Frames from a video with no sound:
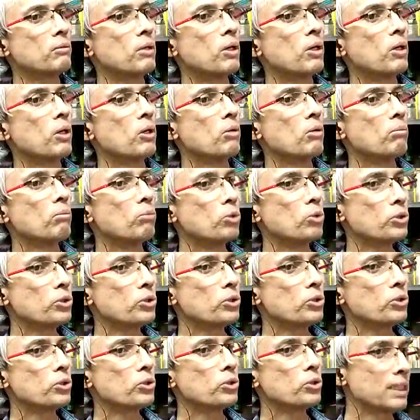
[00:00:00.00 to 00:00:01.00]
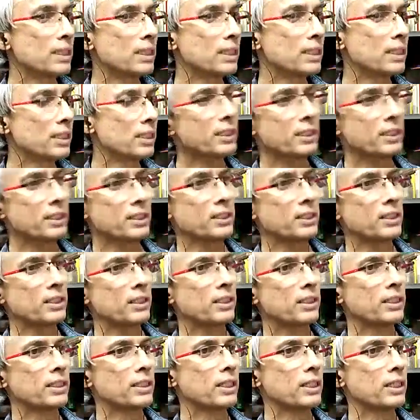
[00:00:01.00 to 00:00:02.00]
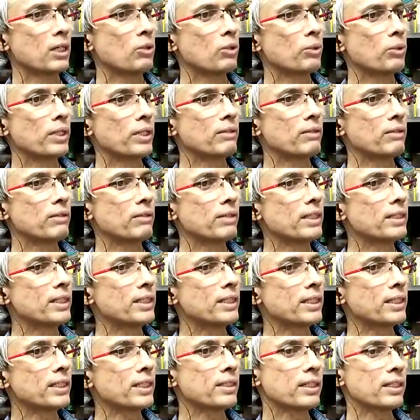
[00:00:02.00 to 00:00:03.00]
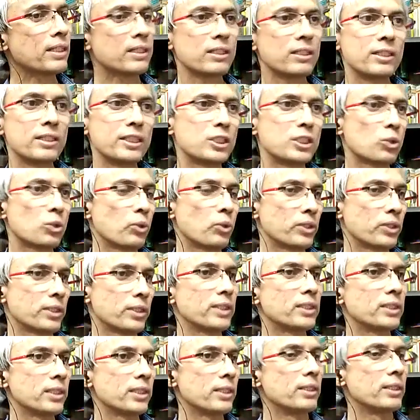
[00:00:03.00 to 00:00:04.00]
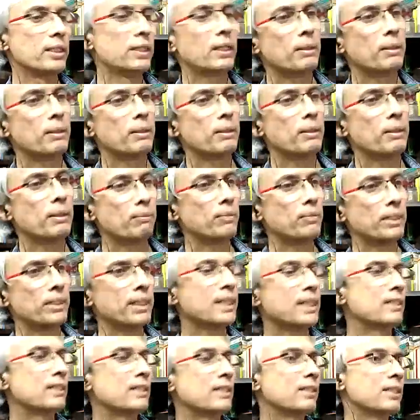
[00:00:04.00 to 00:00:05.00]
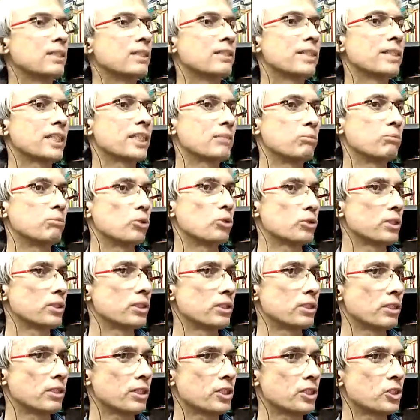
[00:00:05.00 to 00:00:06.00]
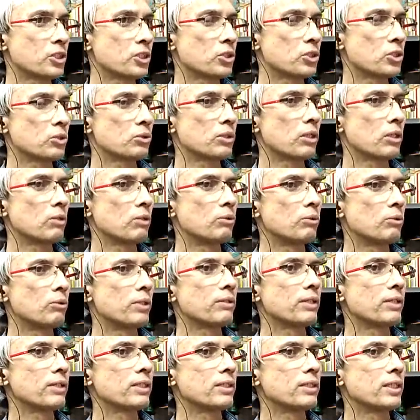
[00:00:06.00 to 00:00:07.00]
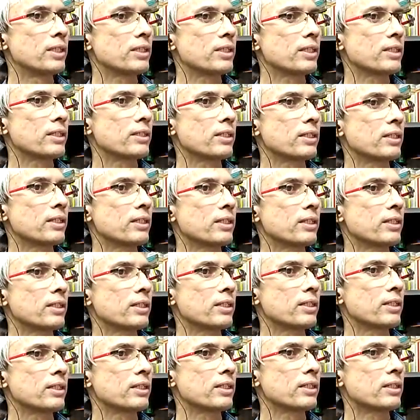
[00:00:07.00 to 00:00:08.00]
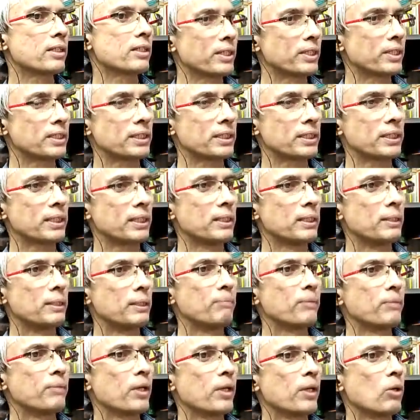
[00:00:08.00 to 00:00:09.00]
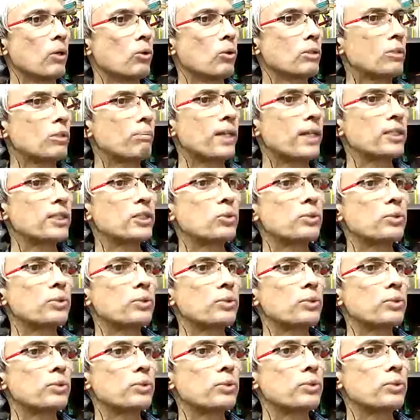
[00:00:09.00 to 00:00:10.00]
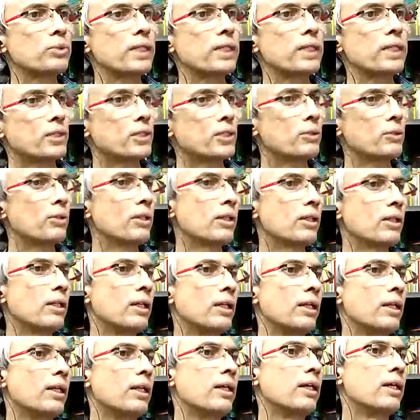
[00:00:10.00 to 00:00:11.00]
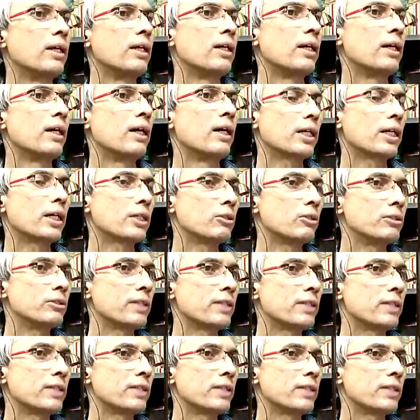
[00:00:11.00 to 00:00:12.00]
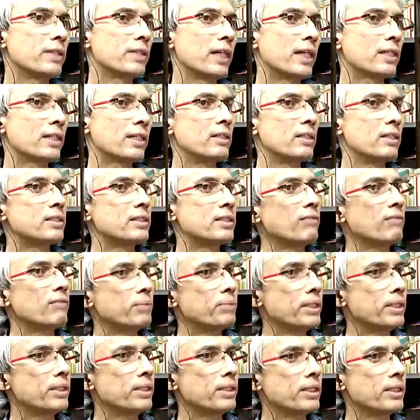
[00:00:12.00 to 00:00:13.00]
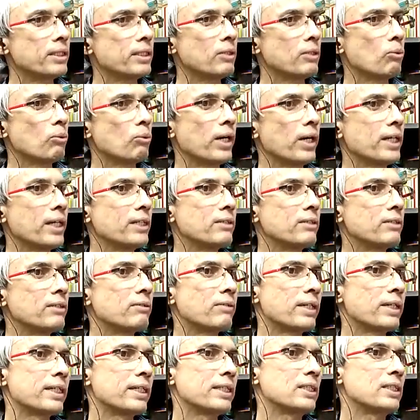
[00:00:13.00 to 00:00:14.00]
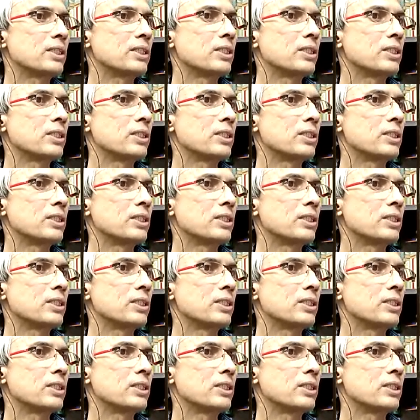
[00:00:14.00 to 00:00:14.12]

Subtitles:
books in Turkish, including Rethinking the Kurdish Question, meaning he's written 6 books in Turkish too, including Rethinking the Kurdish Question. For the past 2 decades, Akyol's articles have appeared in a wide range